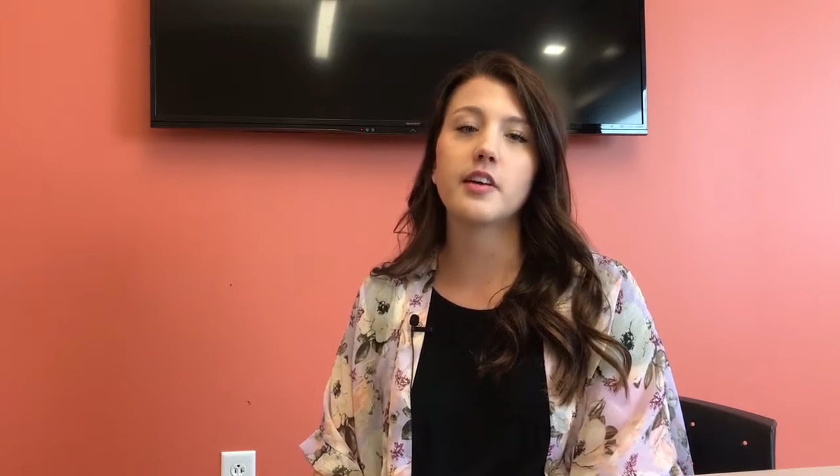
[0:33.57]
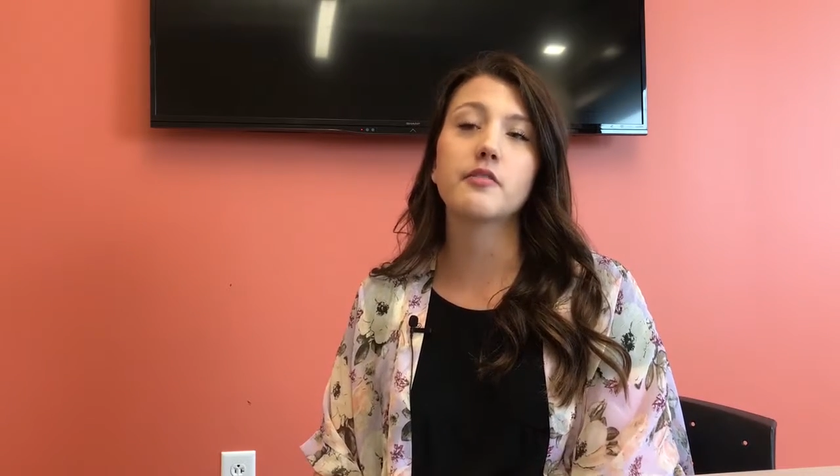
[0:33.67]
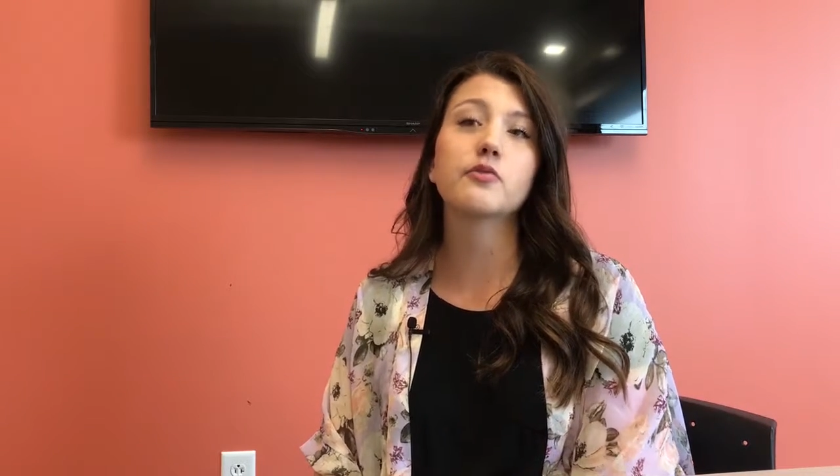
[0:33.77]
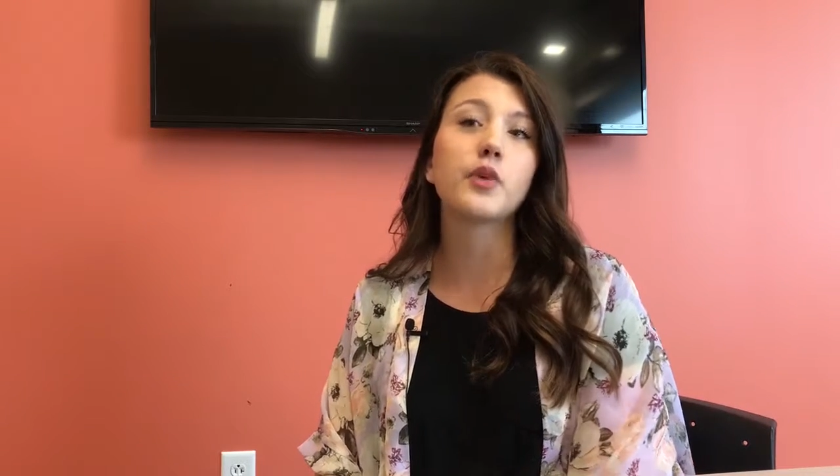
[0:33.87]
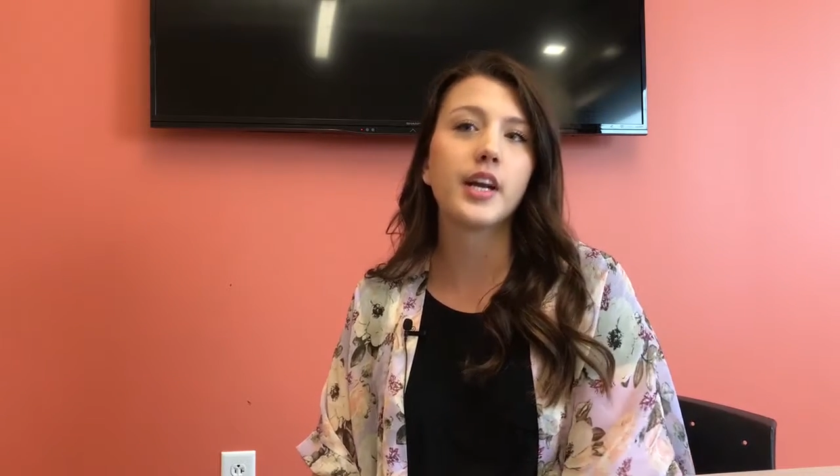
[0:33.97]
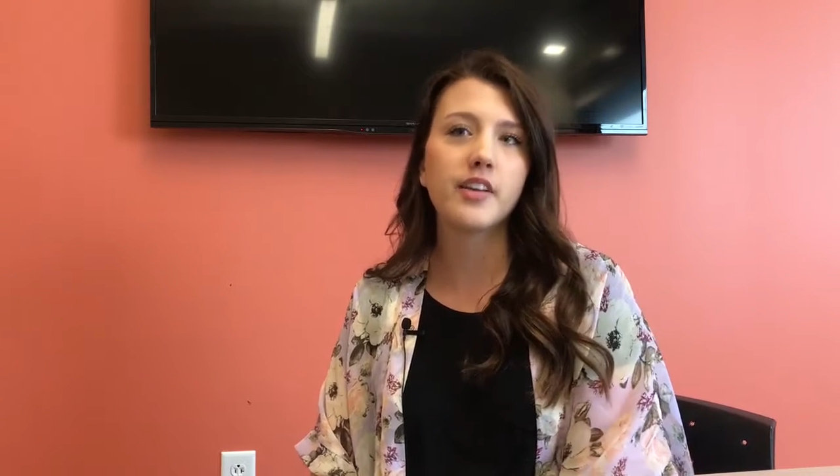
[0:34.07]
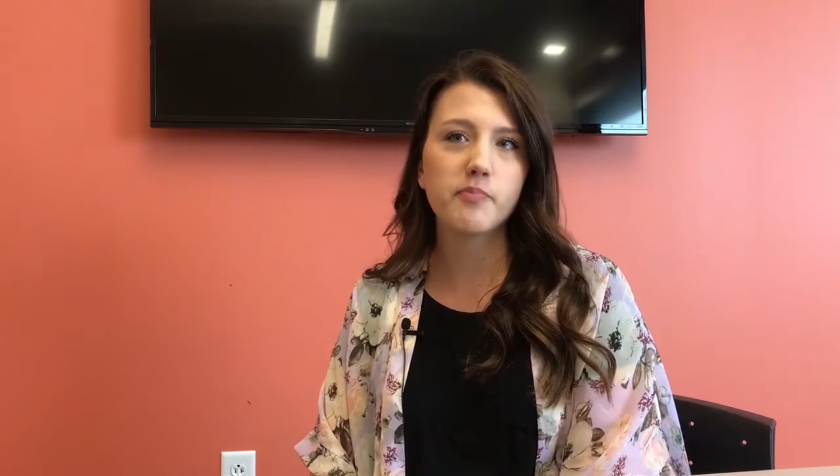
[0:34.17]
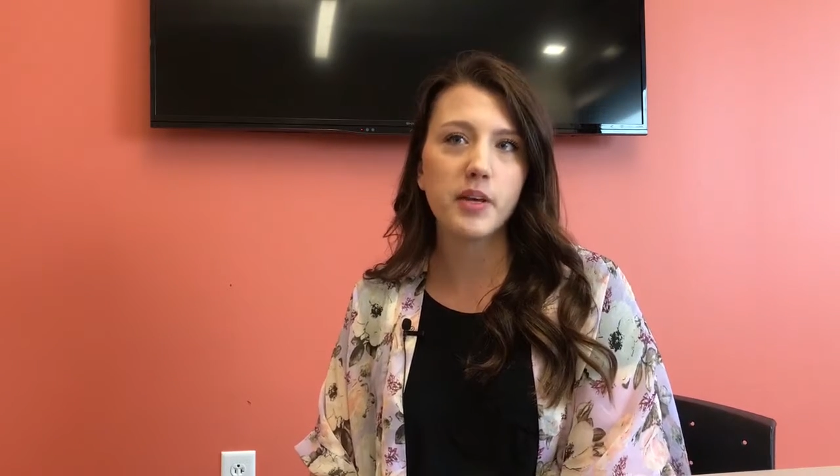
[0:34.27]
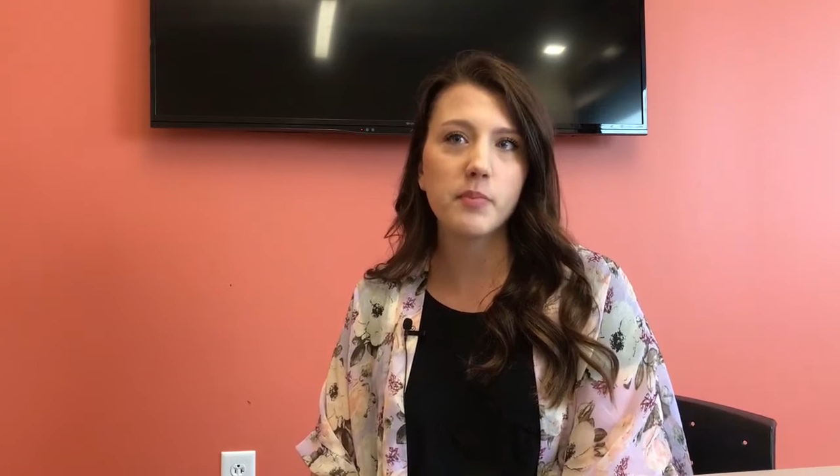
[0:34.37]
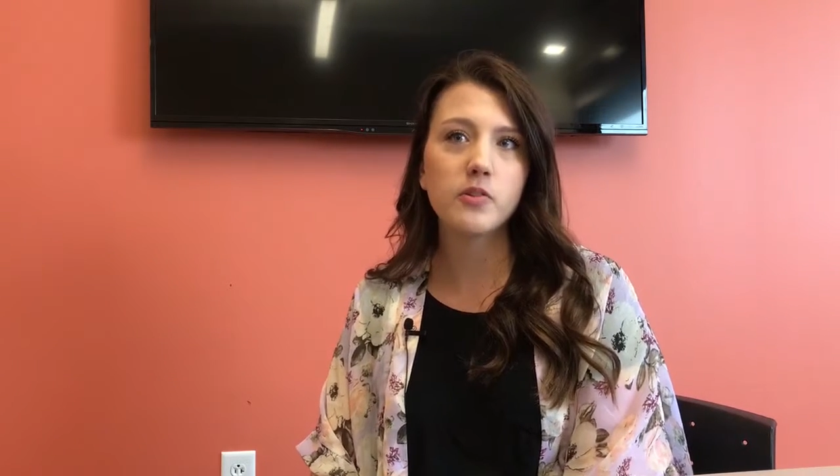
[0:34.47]
afraid of
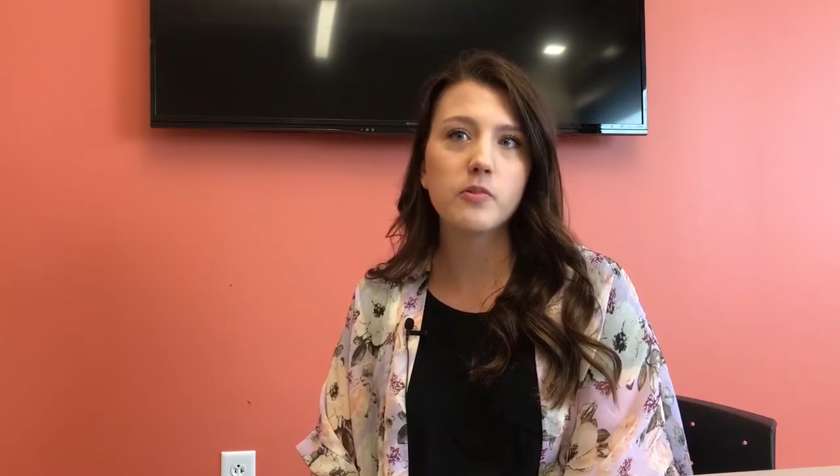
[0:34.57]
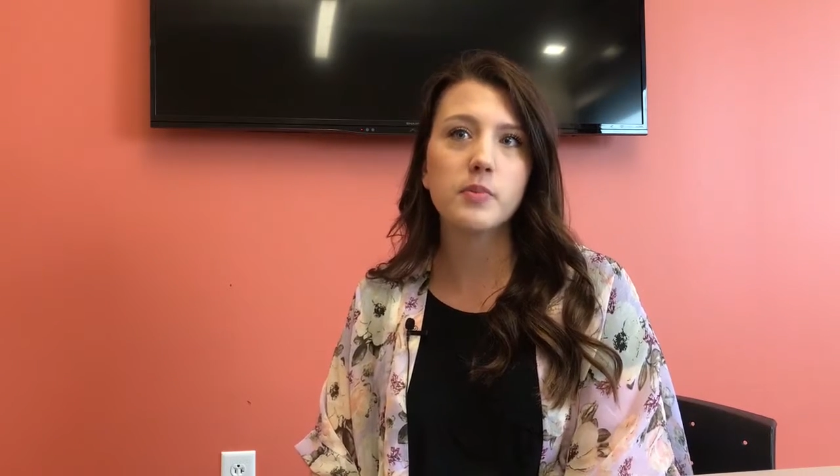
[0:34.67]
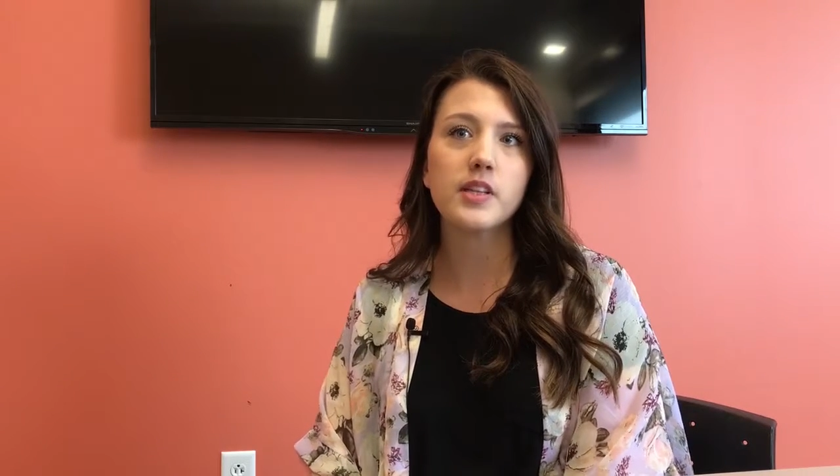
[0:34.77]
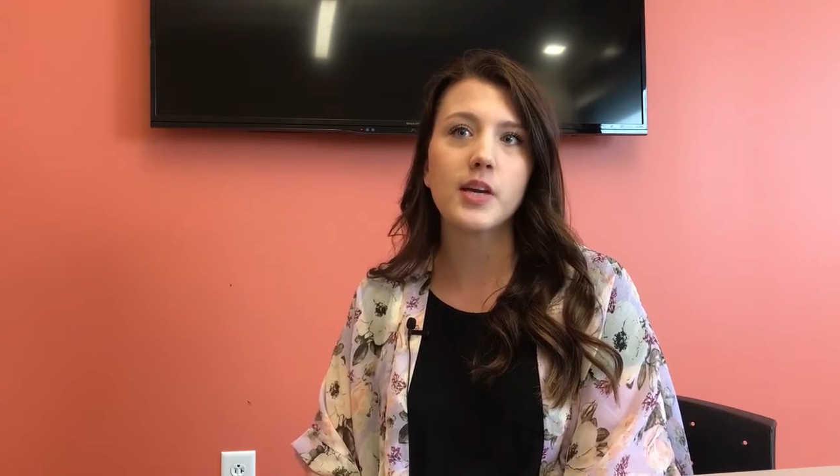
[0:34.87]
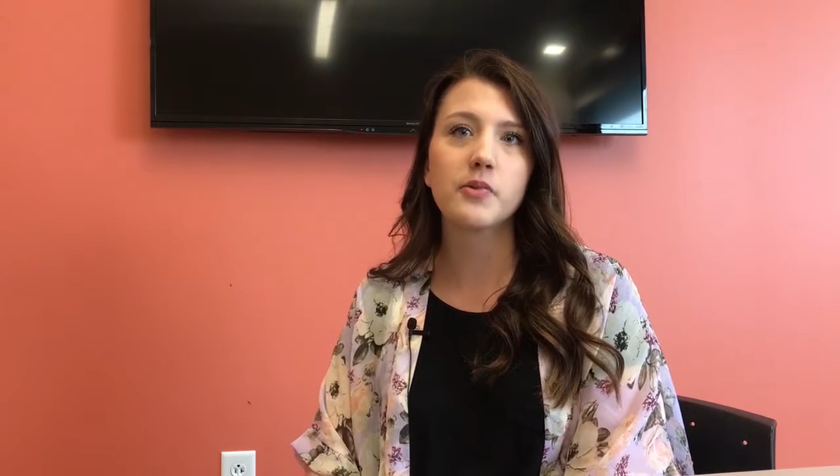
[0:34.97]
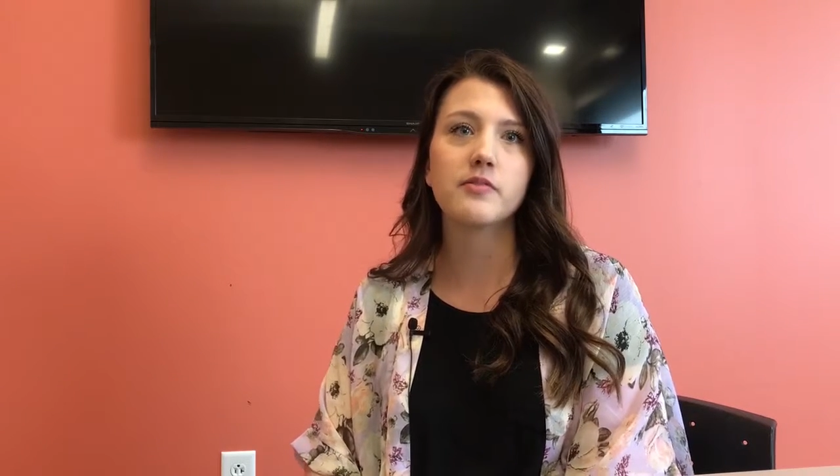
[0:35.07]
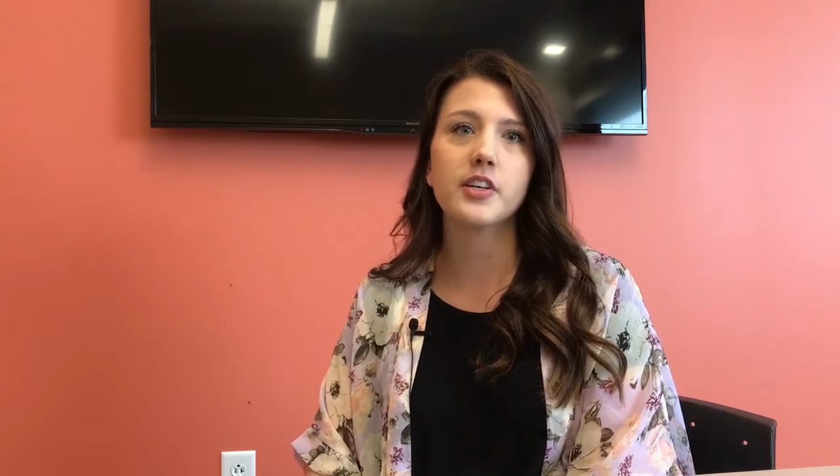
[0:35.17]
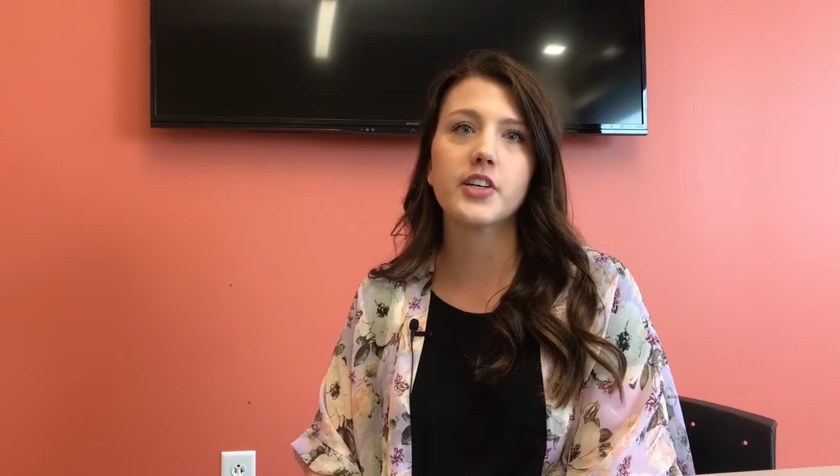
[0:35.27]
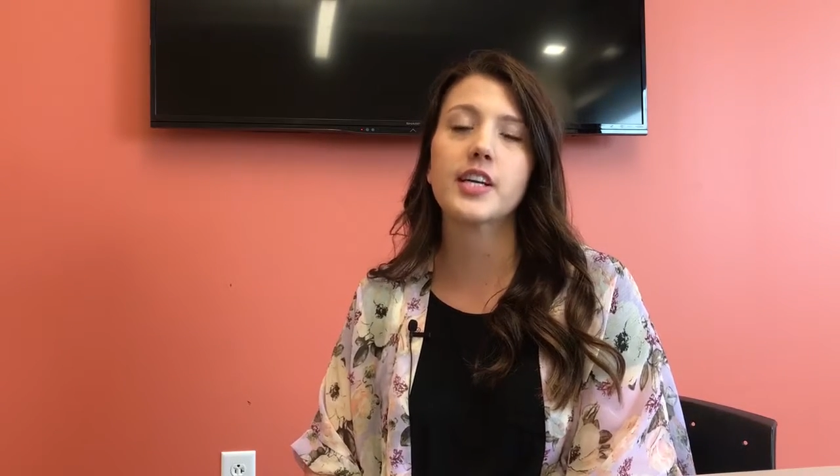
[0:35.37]
people, but they were very